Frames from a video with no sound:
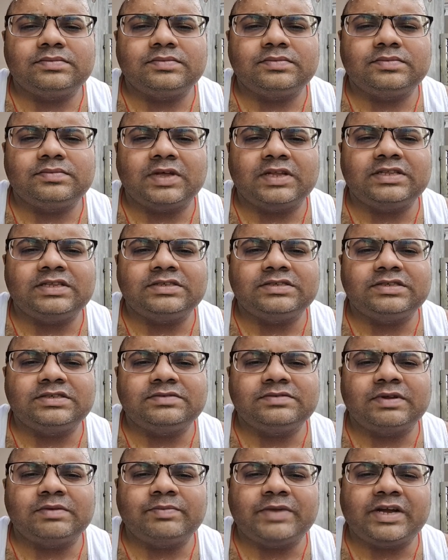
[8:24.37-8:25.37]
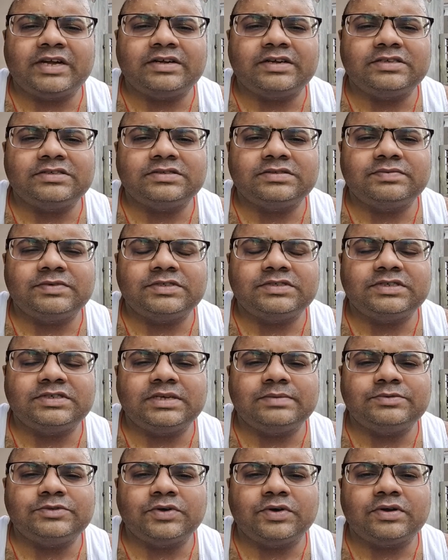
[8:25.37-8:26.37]
and this is one practice which
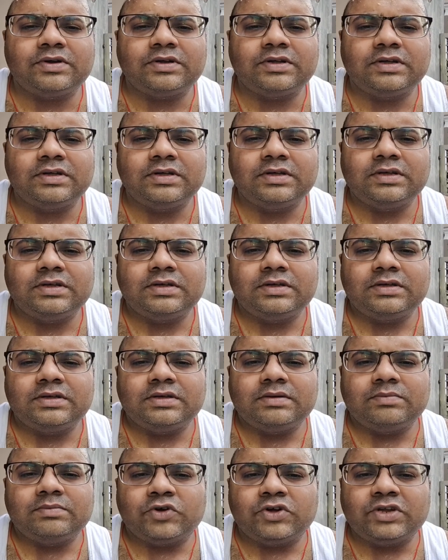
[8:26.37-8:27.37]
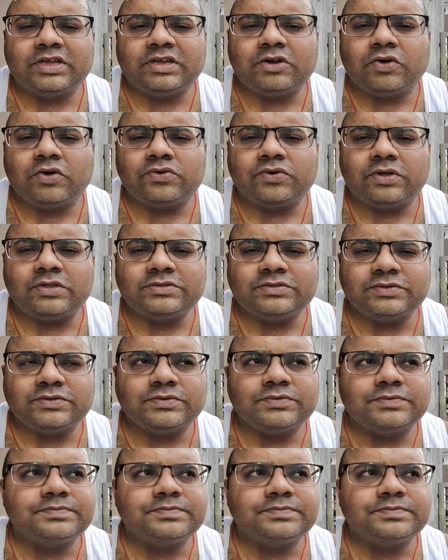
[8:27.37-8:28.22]
keeps your body clock also